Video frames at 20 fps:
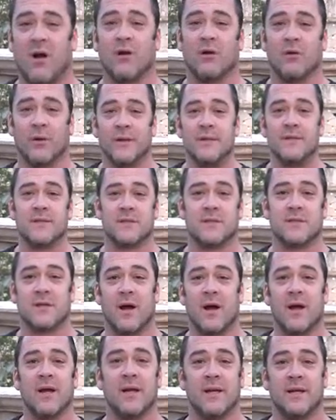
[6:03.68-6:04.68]
tolerant
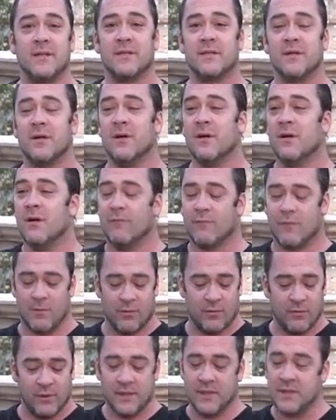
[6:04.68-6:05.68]
societies
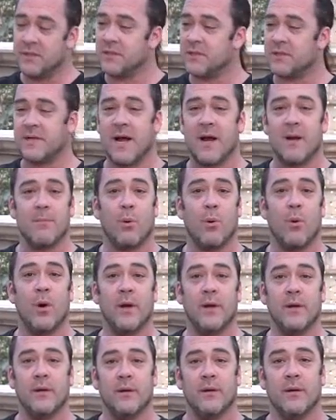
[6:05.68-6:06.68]
from a religious
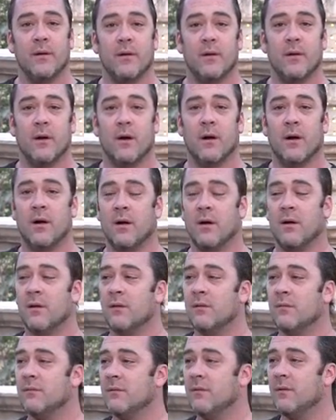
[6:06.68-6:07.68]
standpoint,
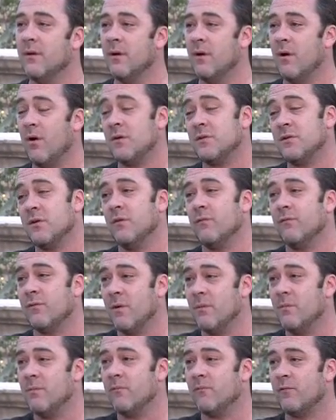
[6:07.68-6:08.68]
and also
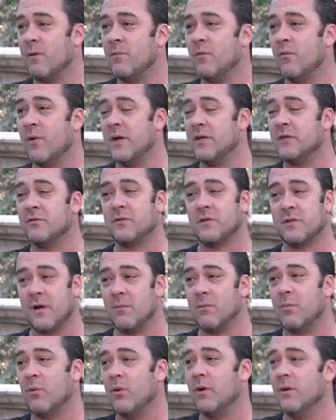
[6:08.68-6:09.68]
from a racial
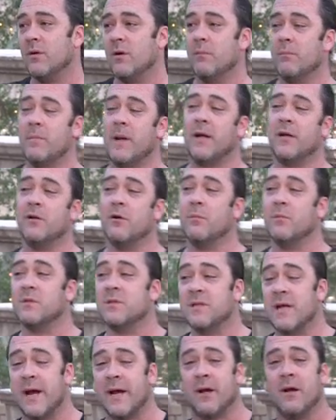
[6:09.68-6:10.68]
standpoint. Make no
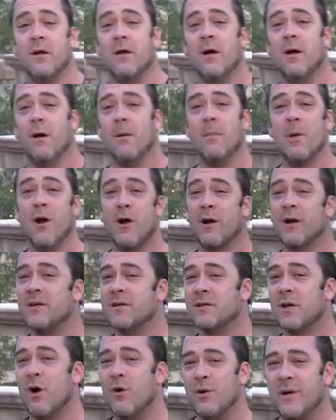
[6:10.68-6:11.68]
mistake,
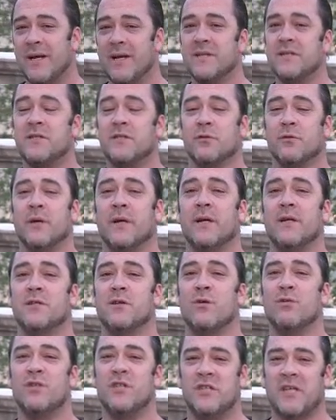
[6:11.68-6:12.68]
America's own history,
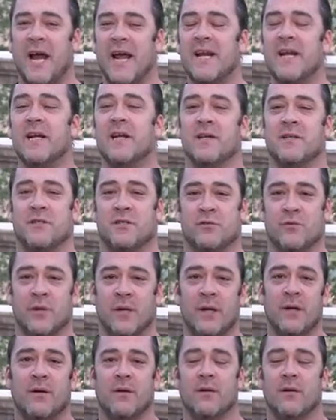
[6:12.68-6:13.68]
its own jaded
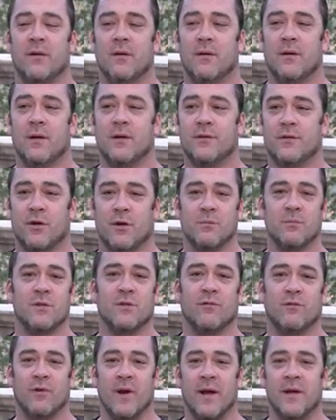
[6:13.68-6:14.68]
history in
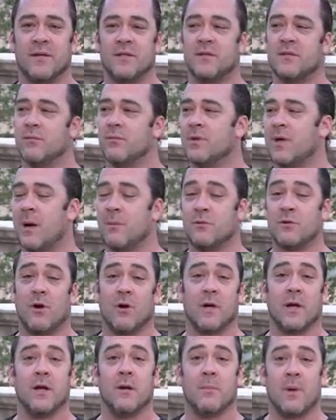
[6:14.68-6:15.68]
terms of race, I'm
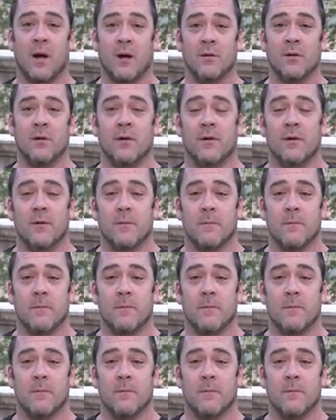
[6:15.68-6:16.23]
talking about